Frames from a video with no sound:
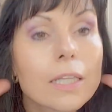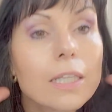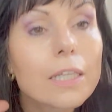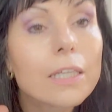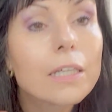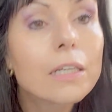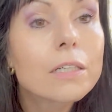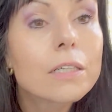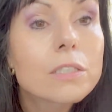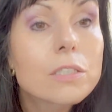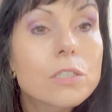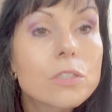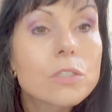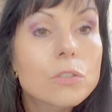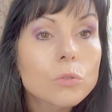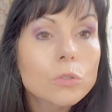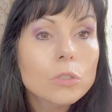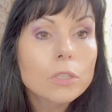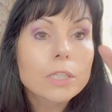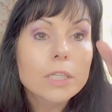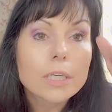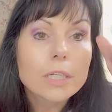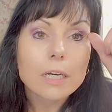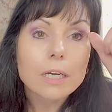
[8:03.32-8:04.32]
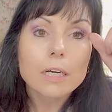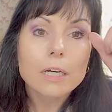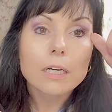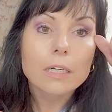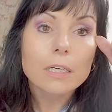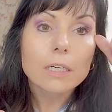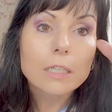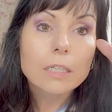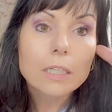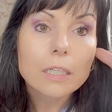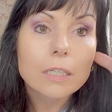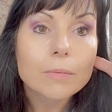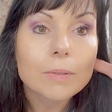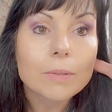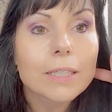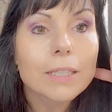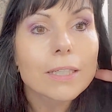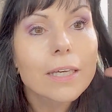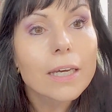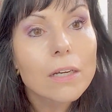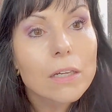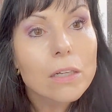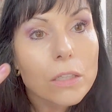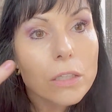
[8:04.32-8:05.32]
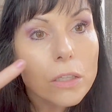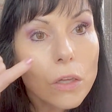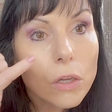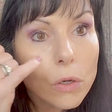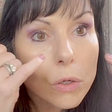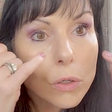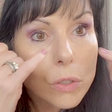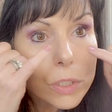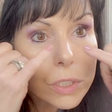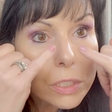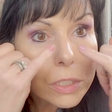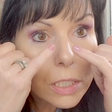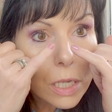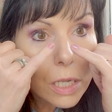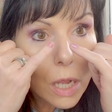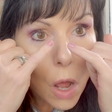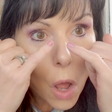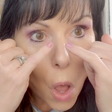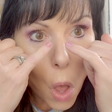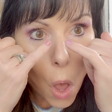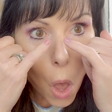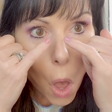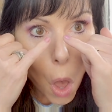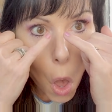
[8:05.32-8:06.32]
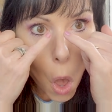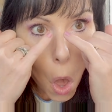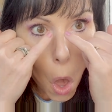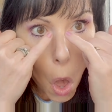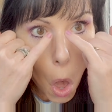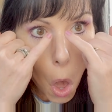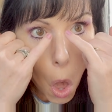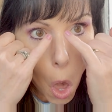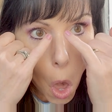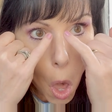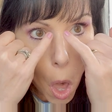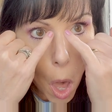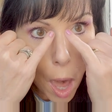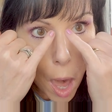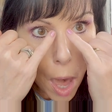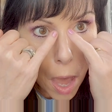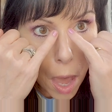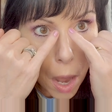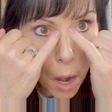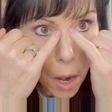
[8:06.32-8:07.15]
Astoria. I'm gonna get close, and